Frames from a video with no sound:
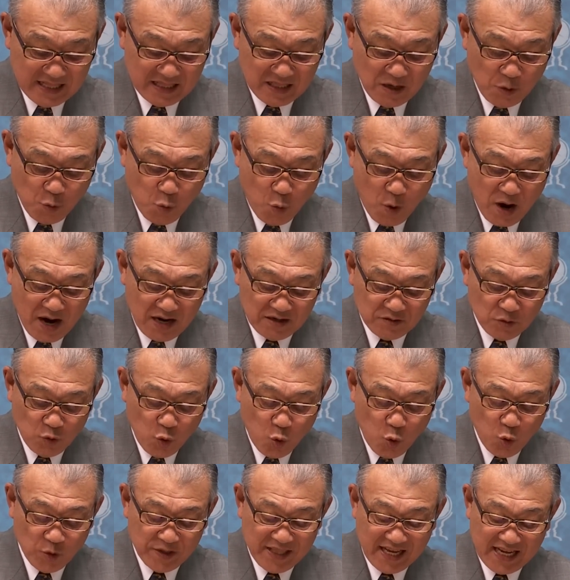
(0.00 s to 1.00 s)
the world
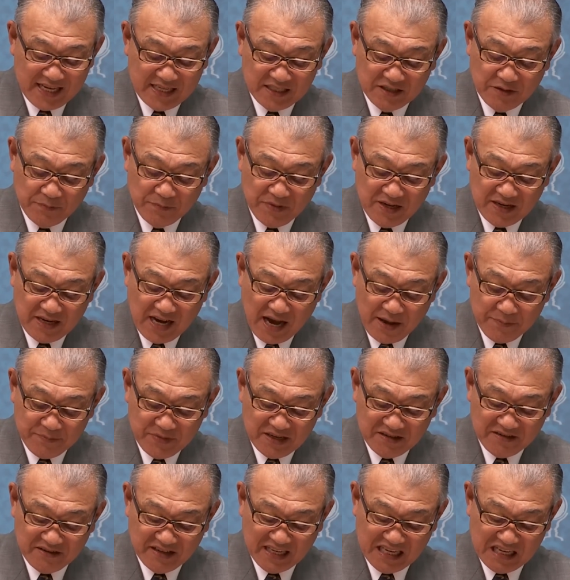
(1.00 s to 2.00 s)
order is
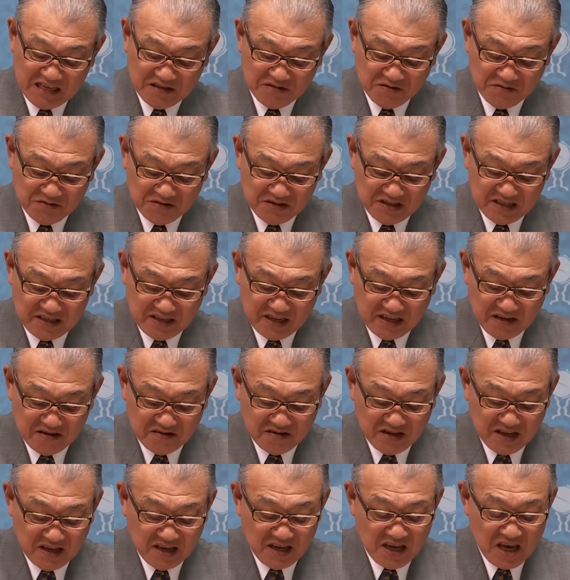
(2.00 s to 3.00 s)
becoming
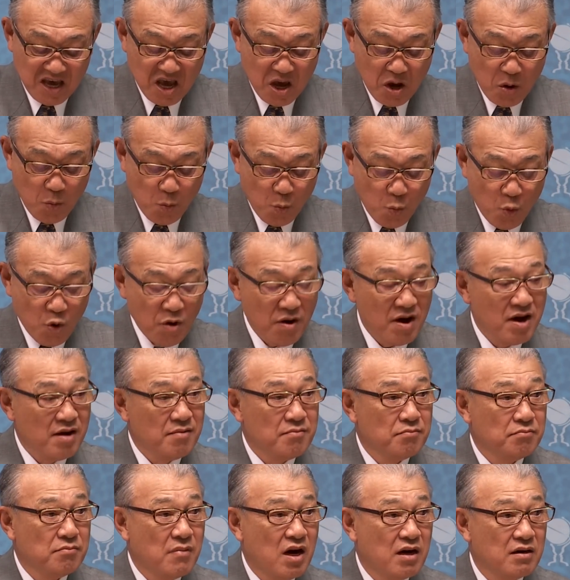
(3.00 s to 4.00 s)
increasingly more
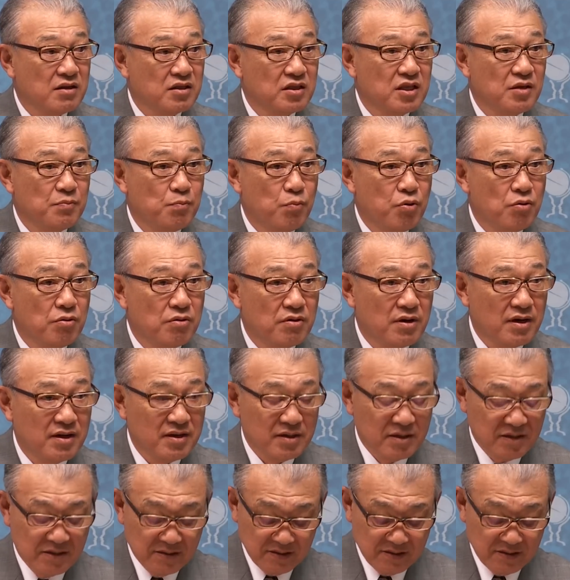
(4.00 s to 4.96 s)
multipolar.